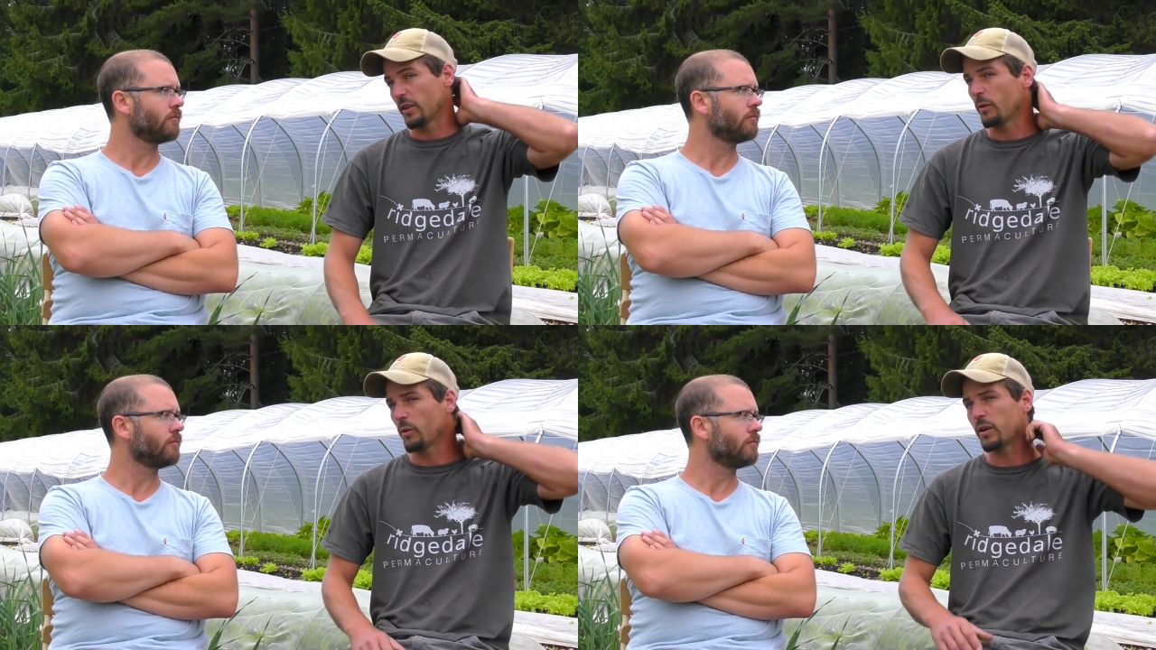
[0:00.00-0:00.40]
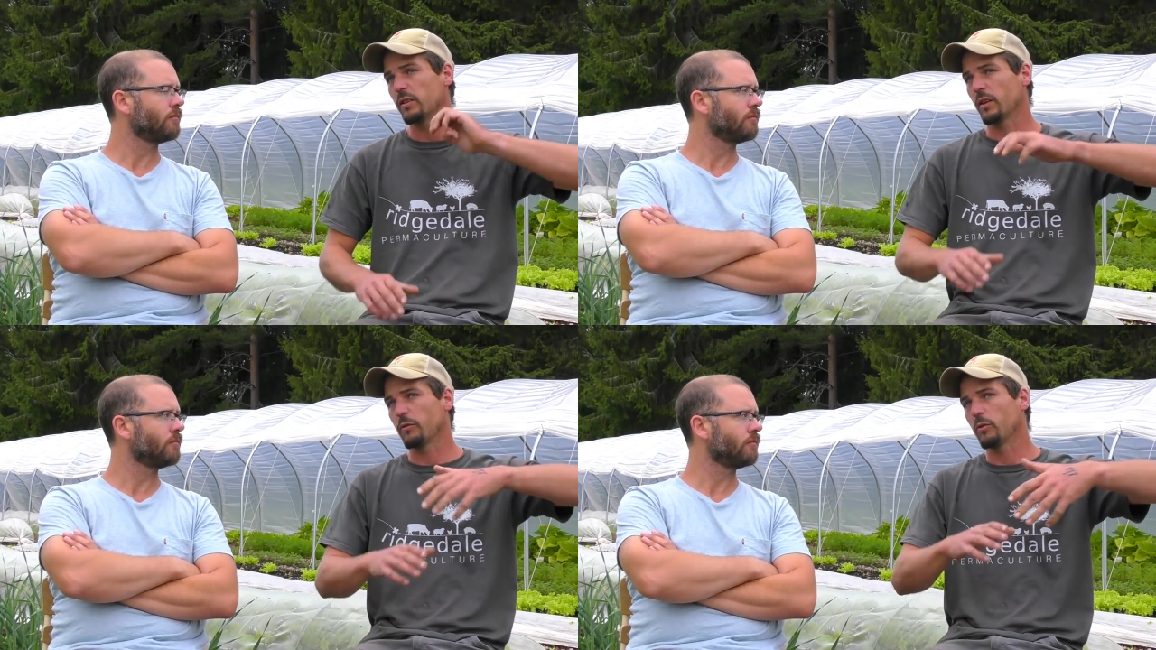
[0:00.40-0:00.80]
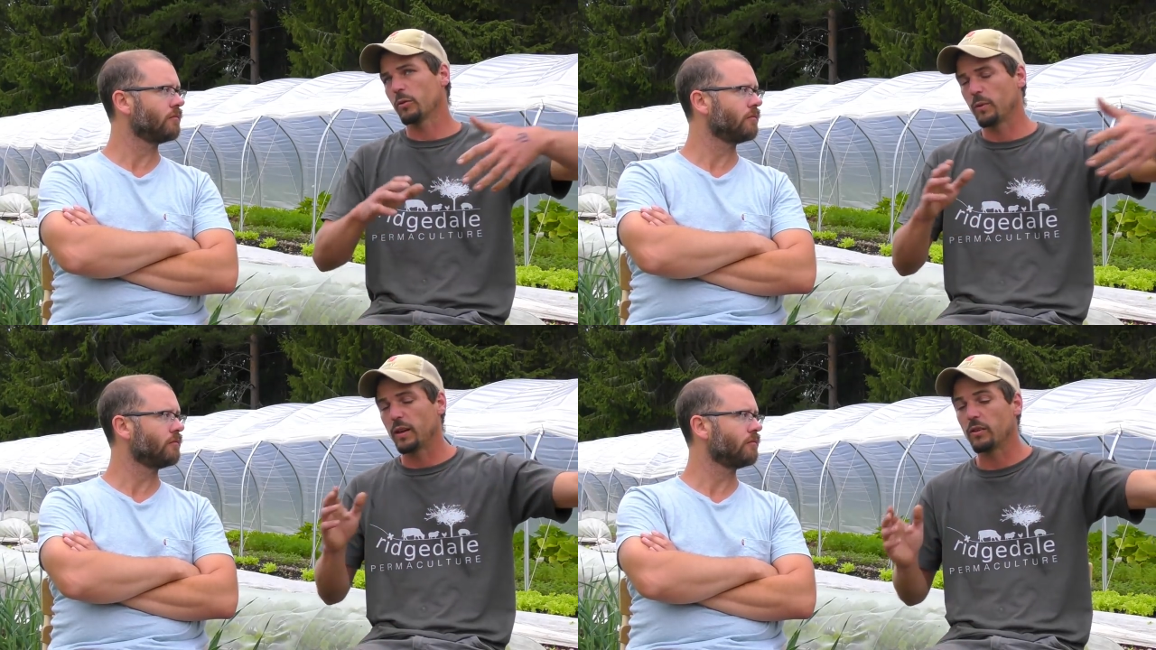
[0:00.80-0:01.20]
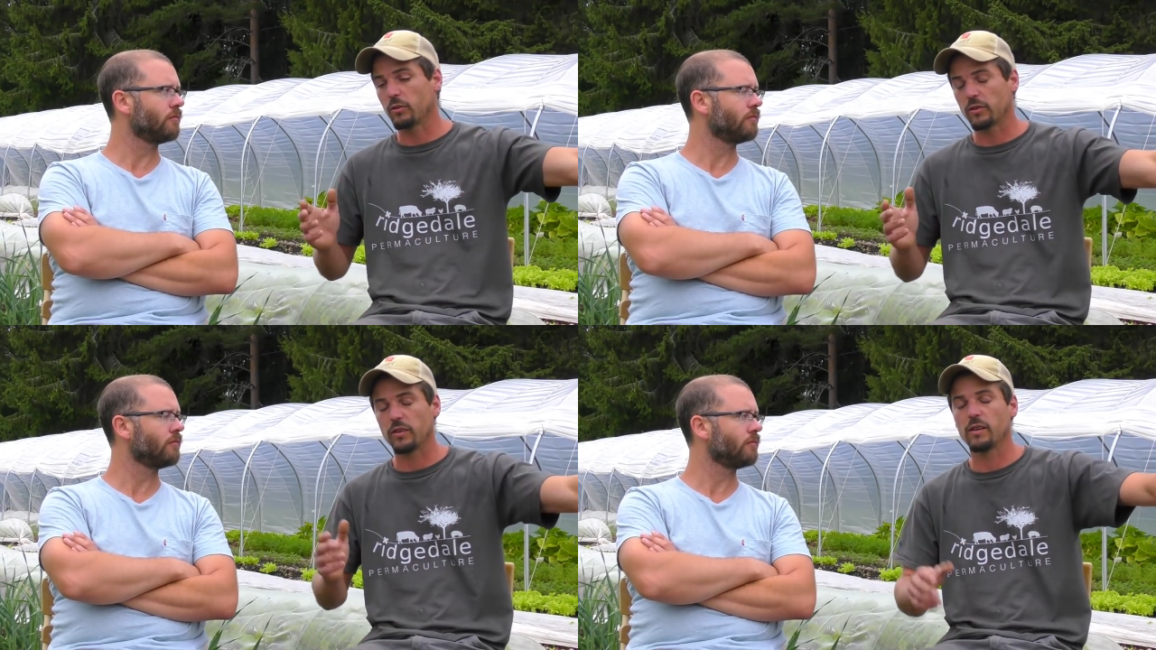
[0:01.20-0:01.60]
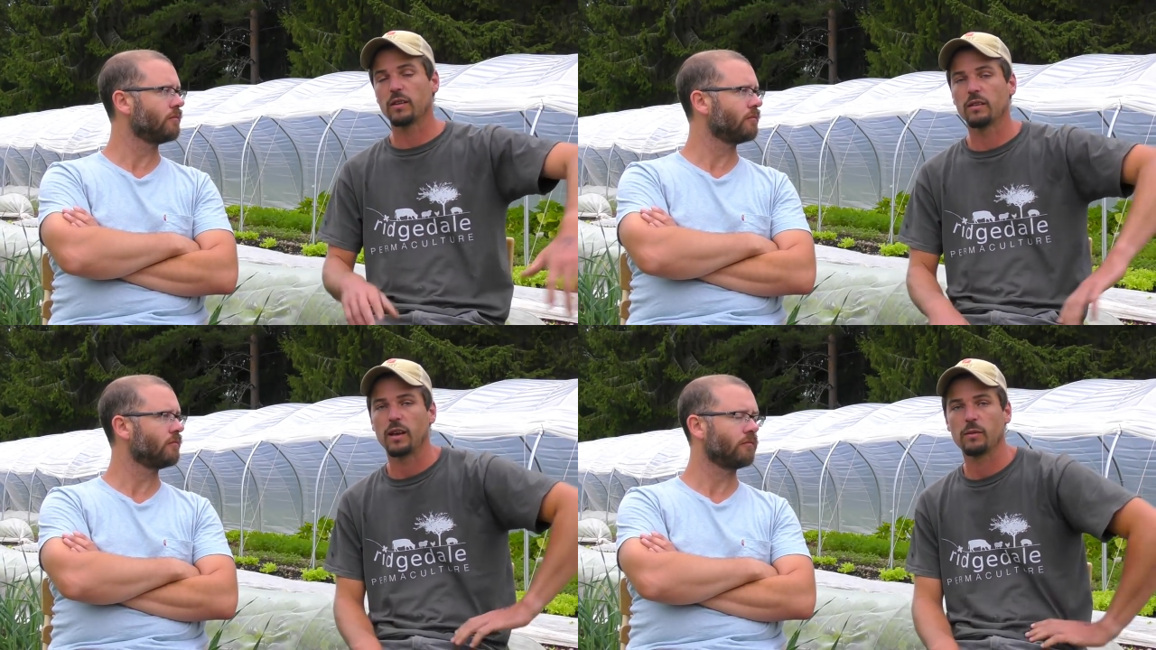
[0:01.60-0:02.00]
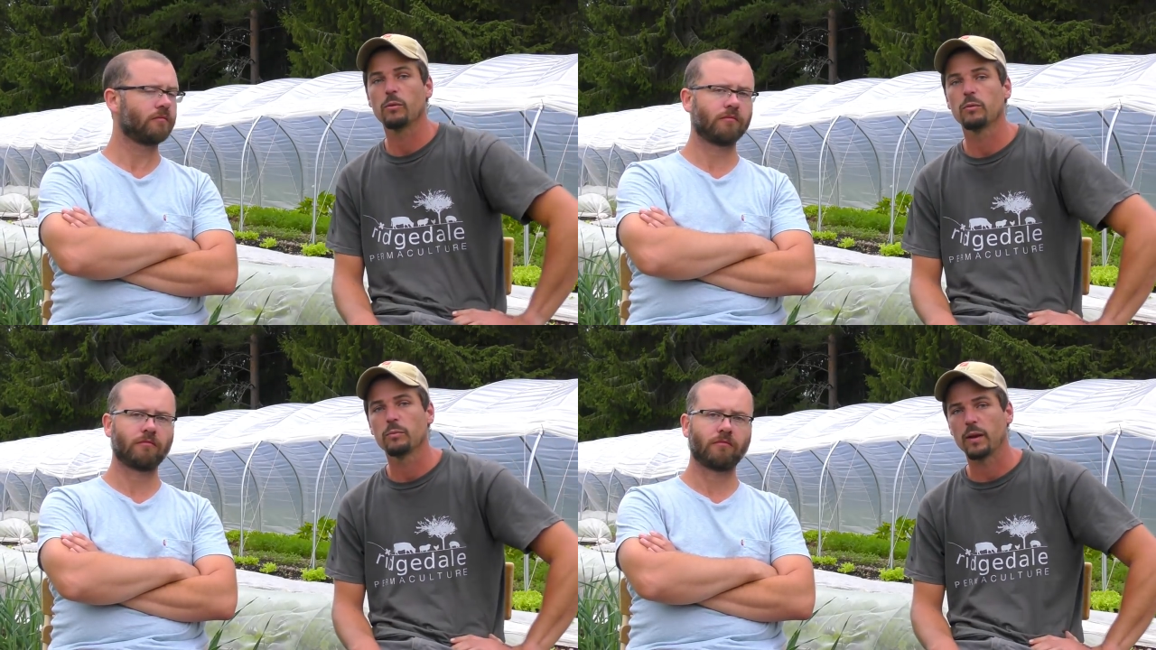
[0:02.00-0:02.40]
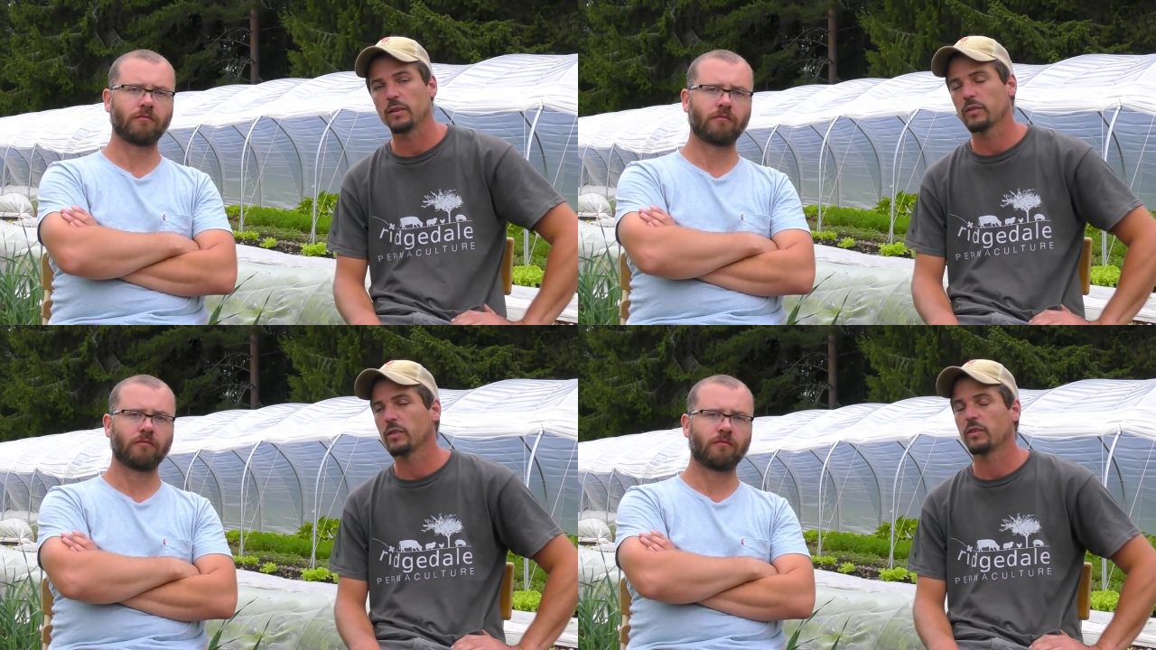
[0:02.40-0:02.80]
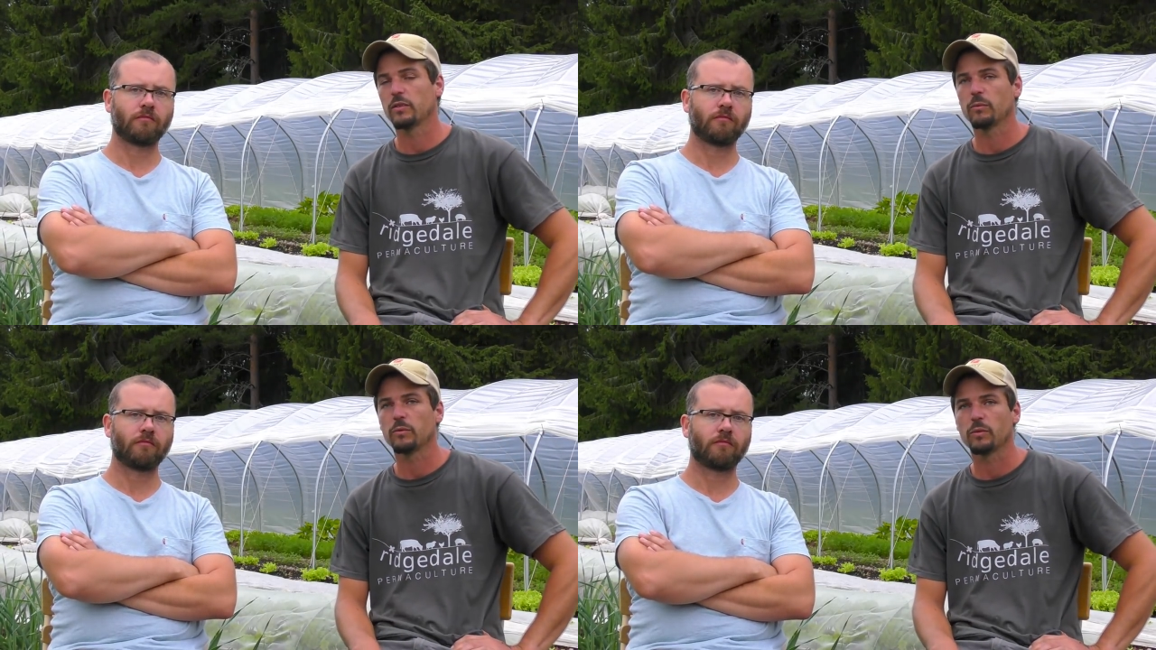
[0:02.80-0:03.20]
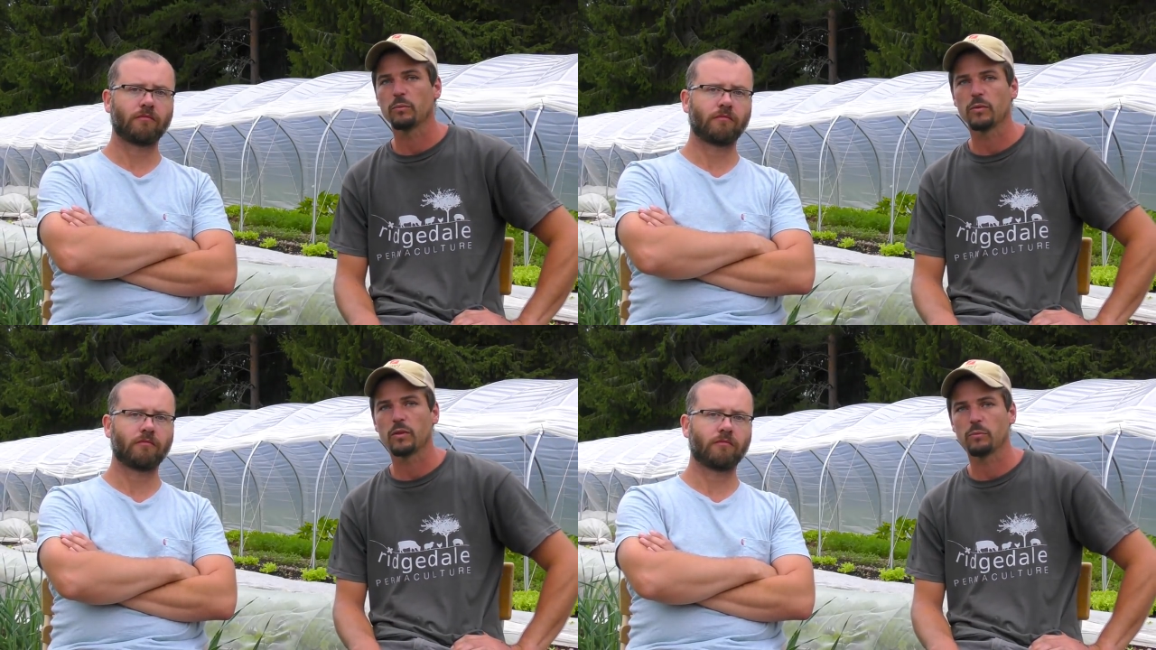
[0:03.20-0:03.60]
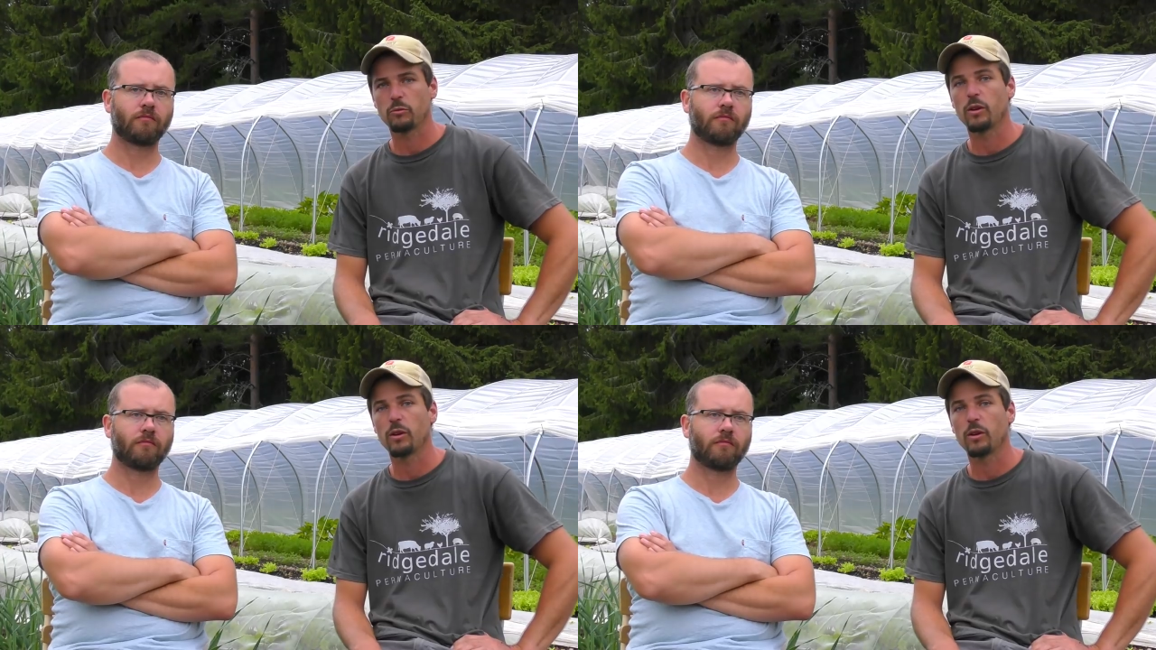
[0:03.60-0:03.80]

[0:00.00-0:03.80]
Speaker 1: and I've always been interested in animal-based systems and